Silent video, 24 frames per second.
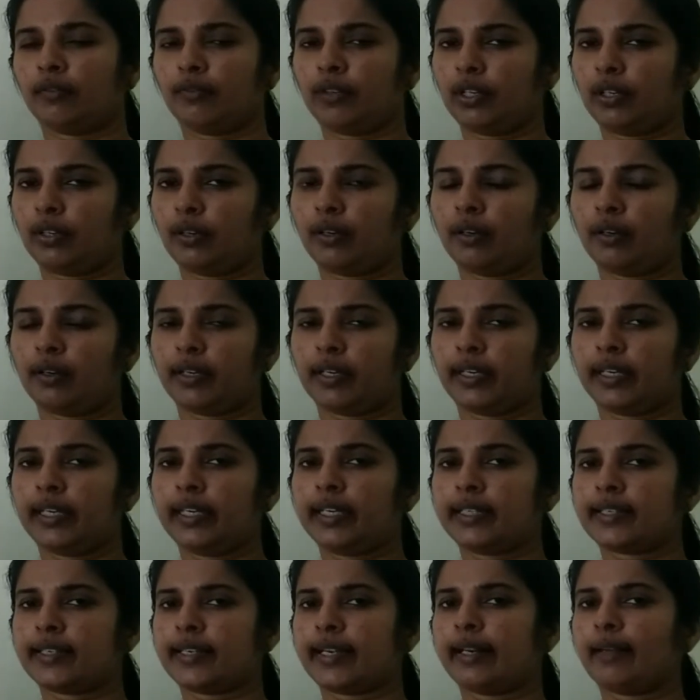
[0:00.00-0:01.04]
We know
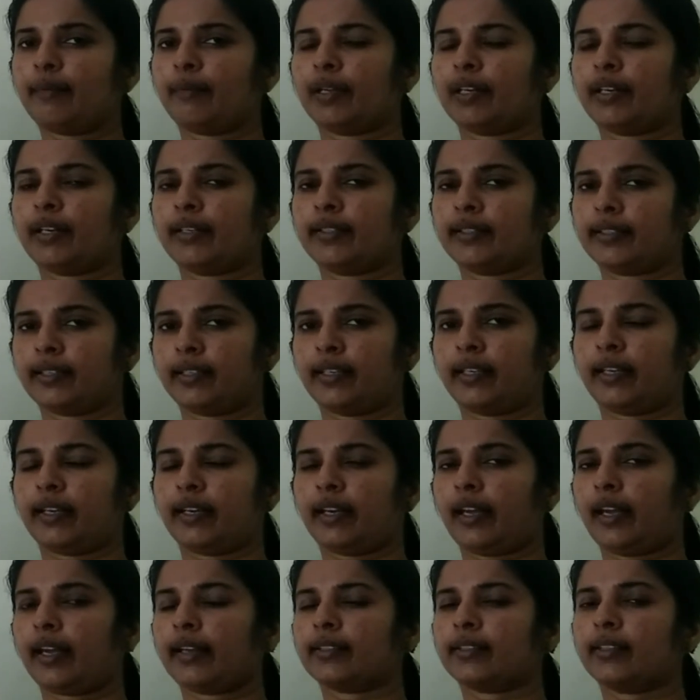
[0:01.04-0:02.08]
each element in
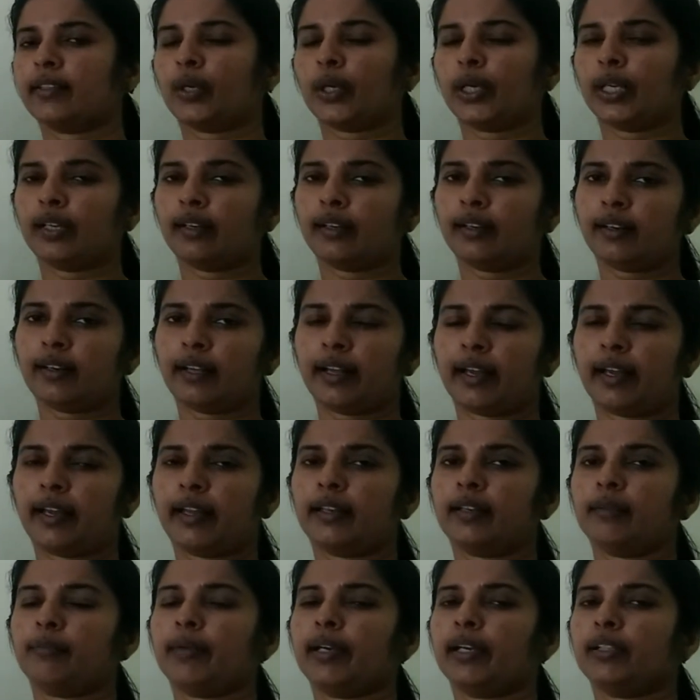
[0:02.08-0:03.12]
C has a real
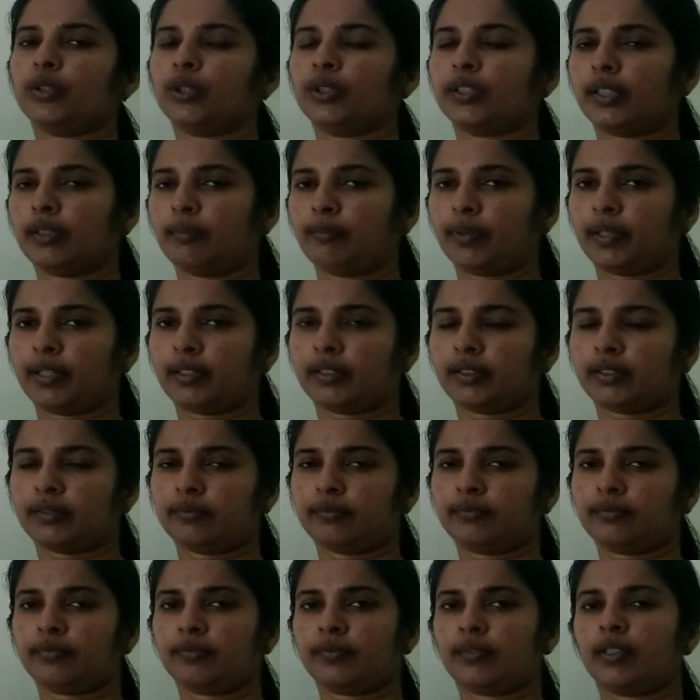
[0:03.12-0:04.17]
and imaginary part.
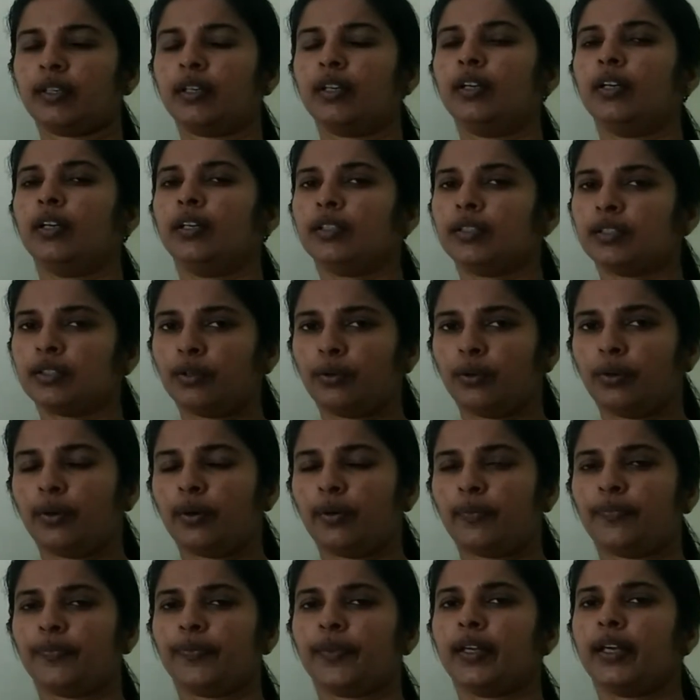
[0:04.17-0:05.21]

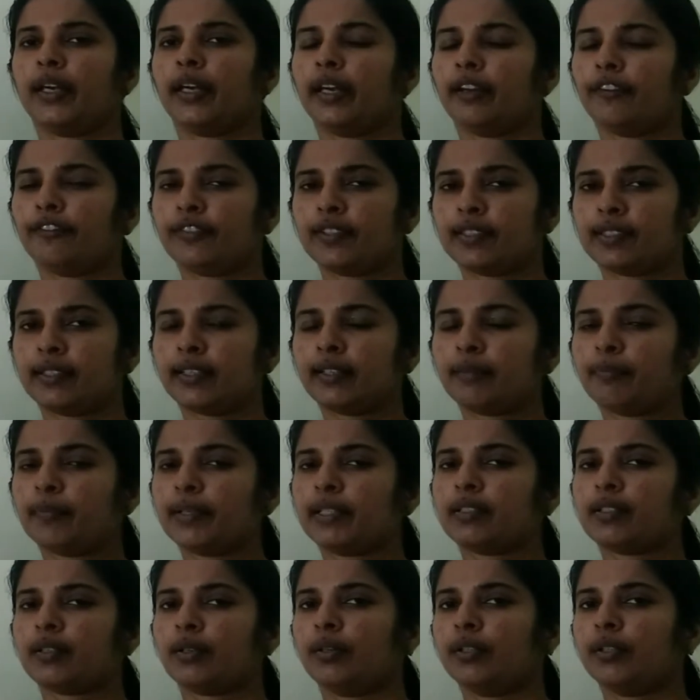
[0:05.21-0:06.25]
So Fz
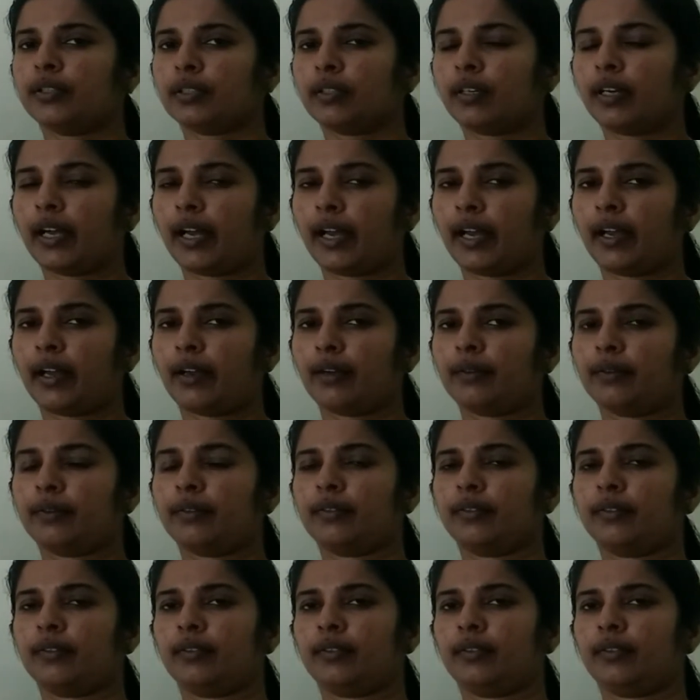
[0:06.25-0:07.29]
must also
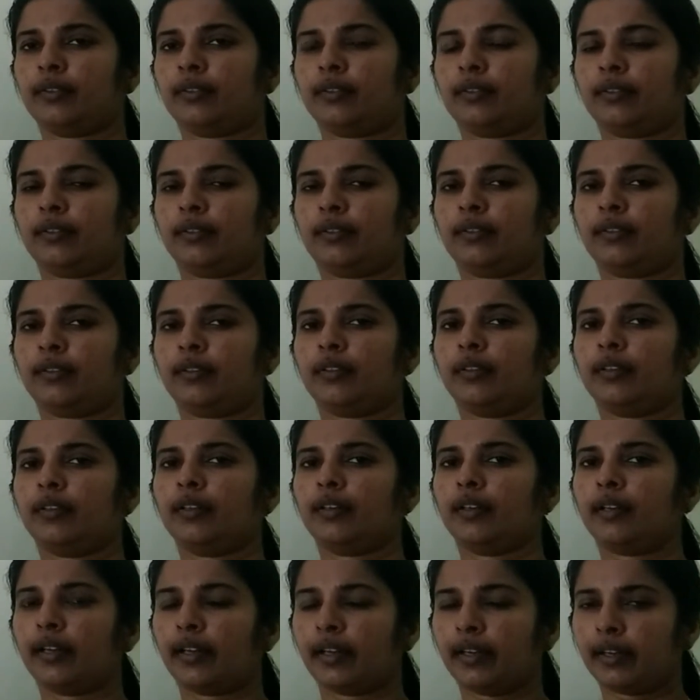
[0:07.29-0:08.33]
have
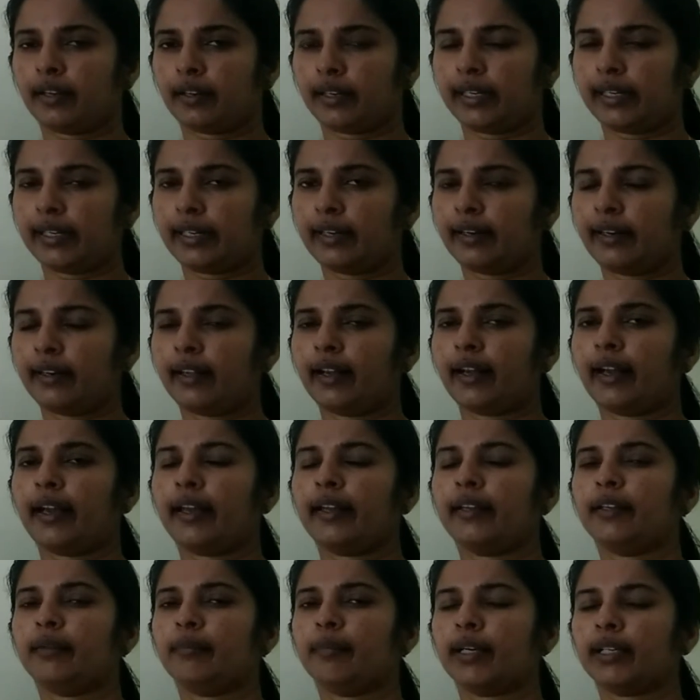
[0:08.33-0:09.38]
a real
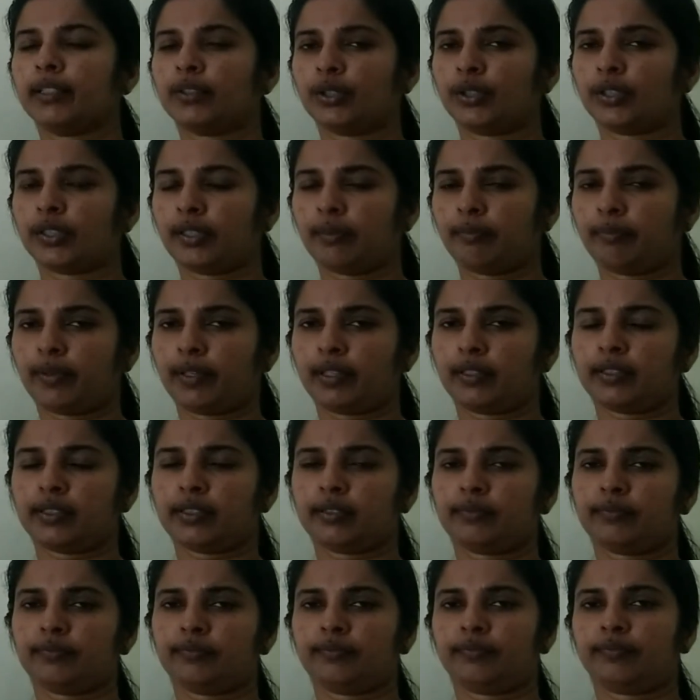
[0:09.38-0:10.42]
and imaginary part.
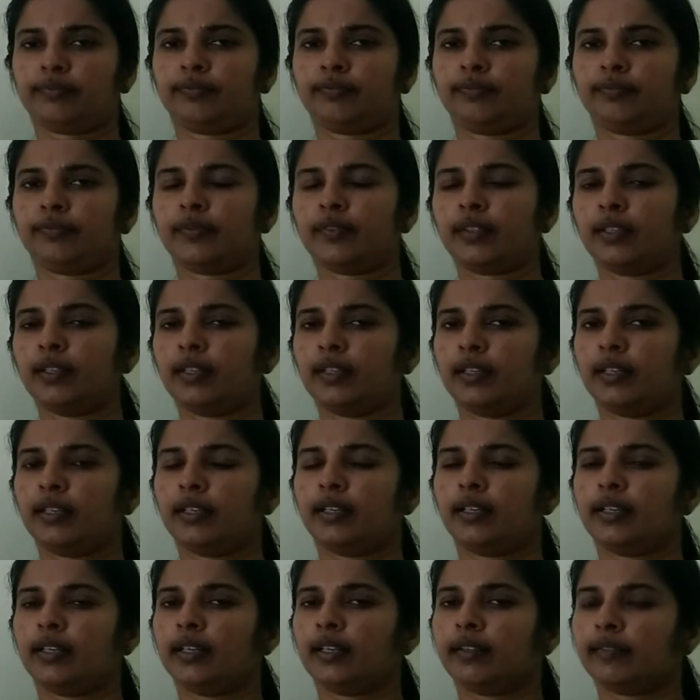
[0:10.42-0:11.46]

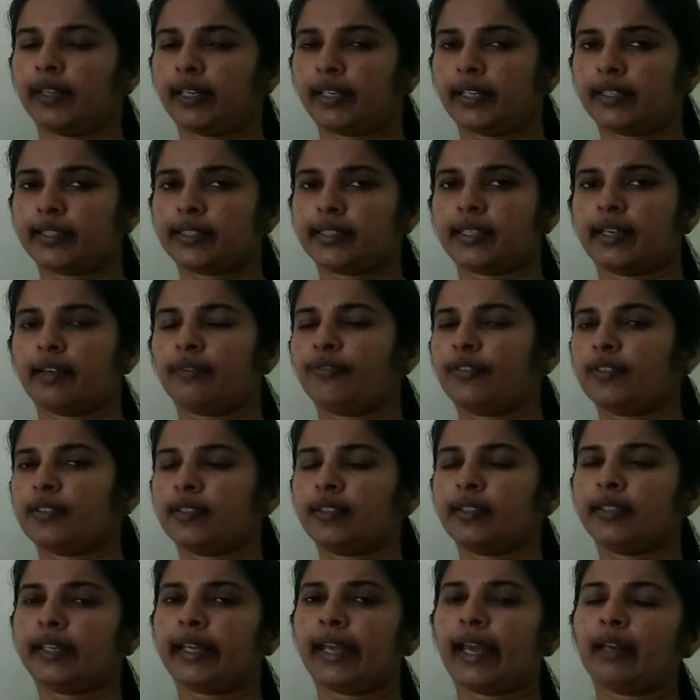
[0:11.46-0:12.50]
That is, Fz
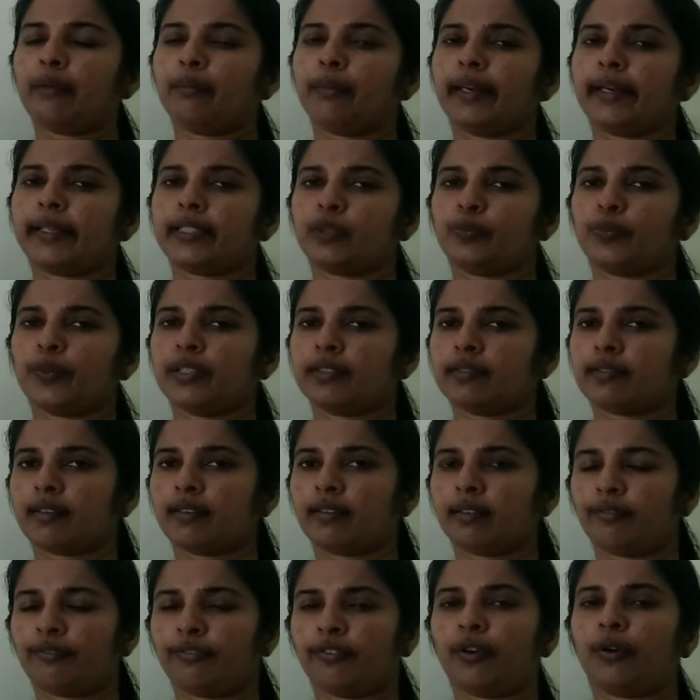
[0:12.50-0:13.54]
can be expressed
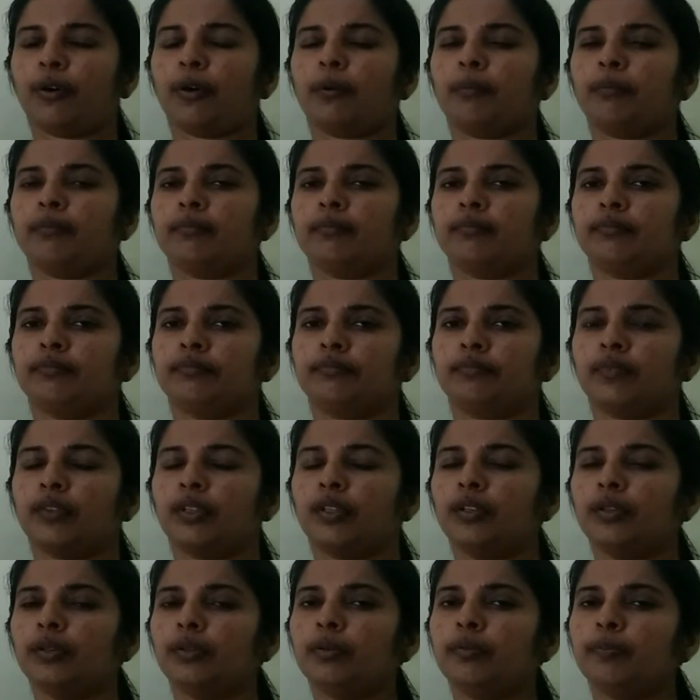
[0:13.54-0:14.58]
in the form
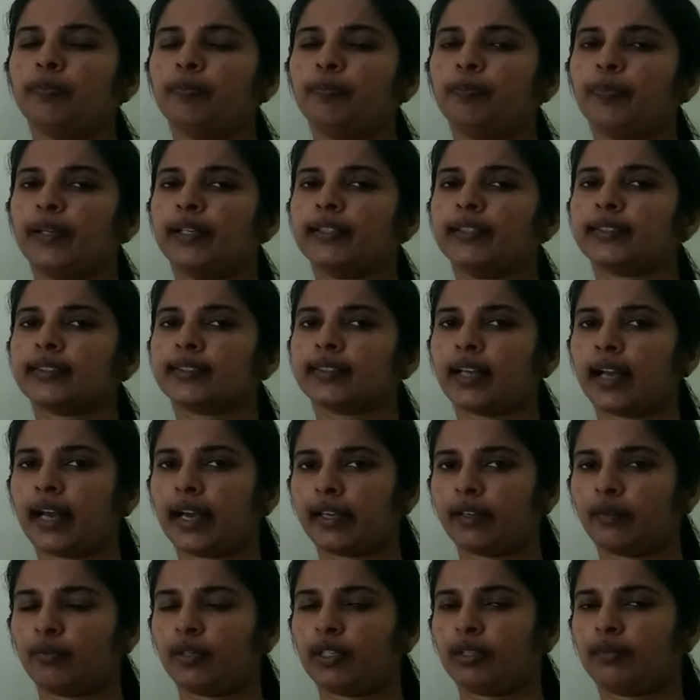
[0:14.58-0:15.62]
u plus
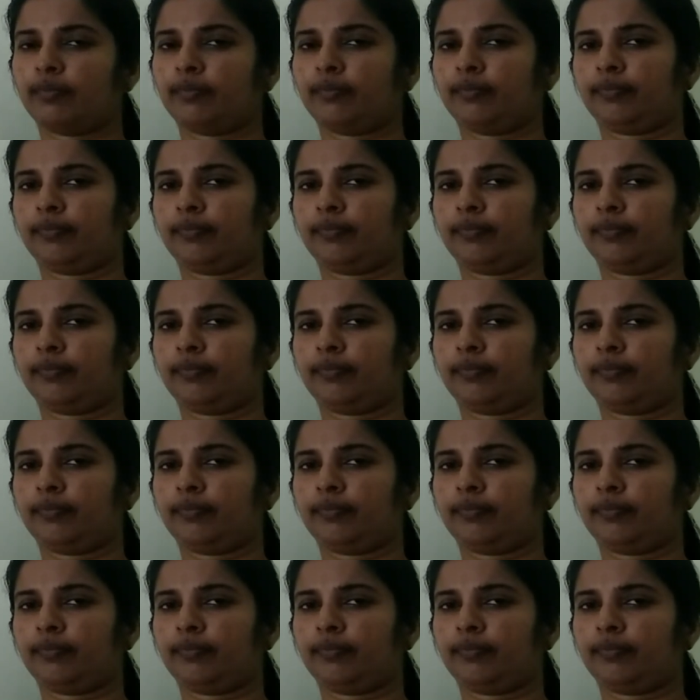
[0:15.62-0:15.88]
iv.